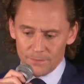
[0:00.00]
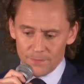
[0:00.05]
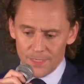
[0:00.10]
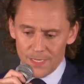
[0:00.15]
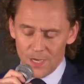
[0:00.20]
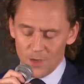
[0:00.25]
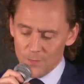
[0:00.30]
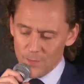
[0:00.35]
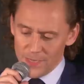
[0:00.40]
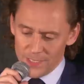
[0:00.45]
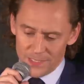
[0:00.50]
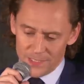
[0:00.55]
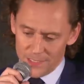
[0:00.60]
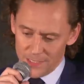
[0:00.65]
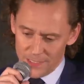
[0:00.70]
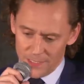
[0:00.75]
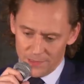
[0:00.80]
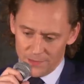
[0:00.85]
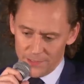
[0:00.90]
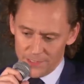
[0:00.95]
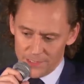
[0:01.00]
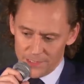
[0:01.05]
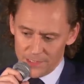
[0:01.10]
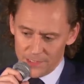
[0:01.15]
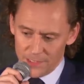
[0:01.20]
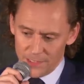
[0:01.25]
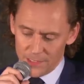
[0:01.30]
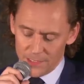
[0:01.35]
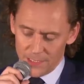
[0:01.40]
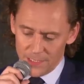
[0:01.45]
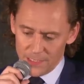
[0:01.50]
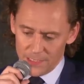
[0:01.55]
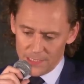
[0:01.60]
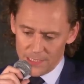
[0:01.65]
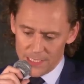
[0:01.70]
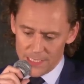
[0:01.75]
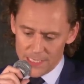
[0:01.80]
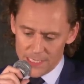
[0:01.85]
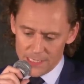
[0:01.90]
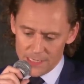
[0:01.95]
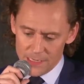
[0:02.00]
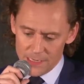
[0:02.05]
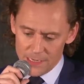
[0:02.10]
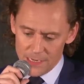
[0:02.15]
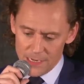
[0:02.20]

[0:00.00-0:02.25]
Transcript: how best to tell this succinctly.